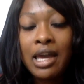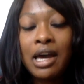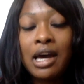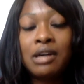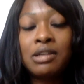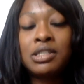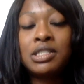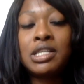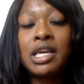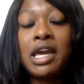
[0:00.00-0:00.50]

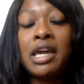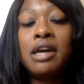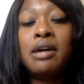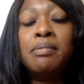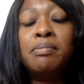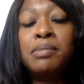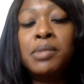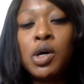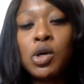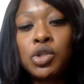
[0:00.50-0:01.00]
I would say,
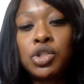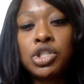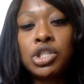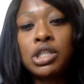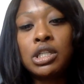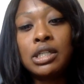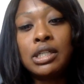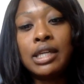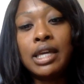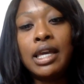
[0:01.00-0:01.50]

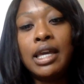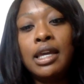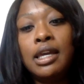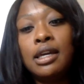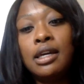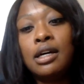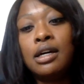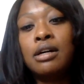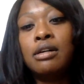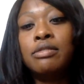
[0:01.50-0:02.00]

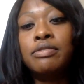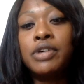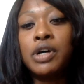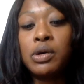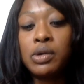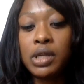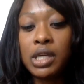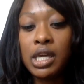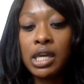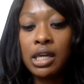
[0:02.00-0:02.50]
emotionally
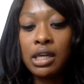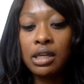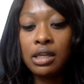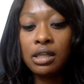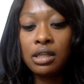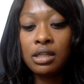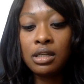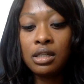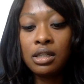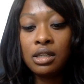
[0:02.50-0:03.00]
evoking
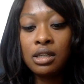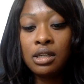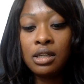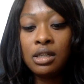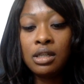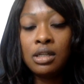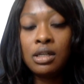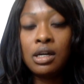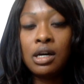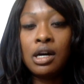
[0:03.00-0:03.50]

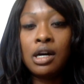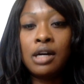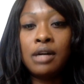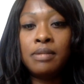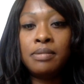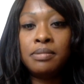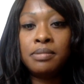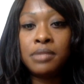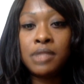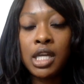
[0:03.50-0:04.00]

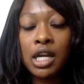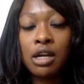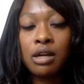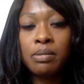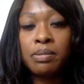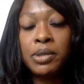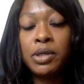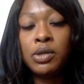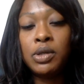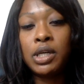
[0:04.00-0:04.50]

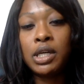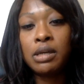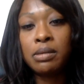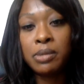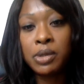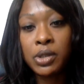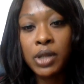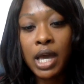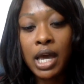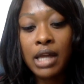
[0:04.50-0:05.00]
therapeutic
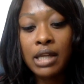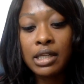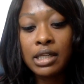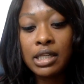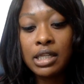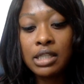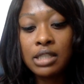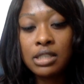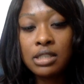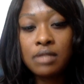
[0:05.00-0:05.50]

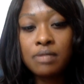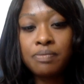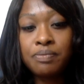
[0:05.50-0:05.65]
modalities.